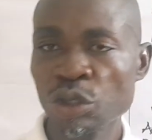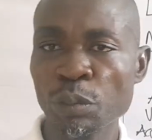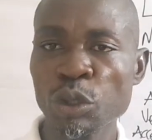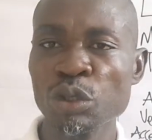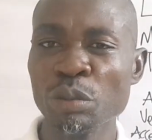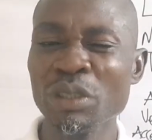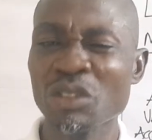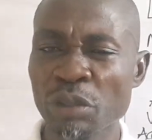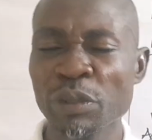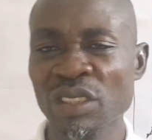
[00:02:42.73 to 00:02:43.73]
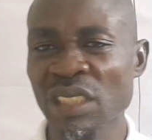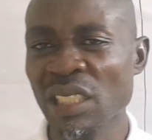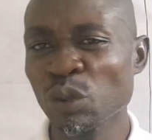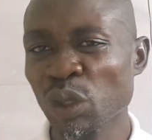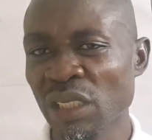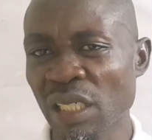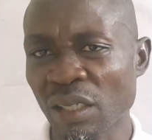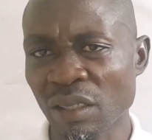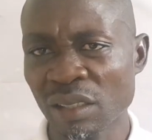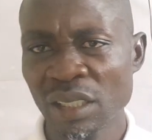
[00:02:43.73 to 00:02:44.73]
supposed to be represented with
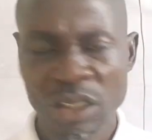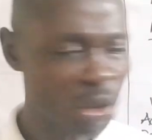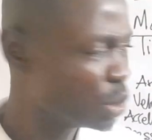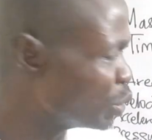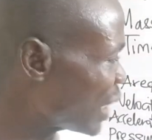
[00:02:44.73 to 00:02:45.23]
L. So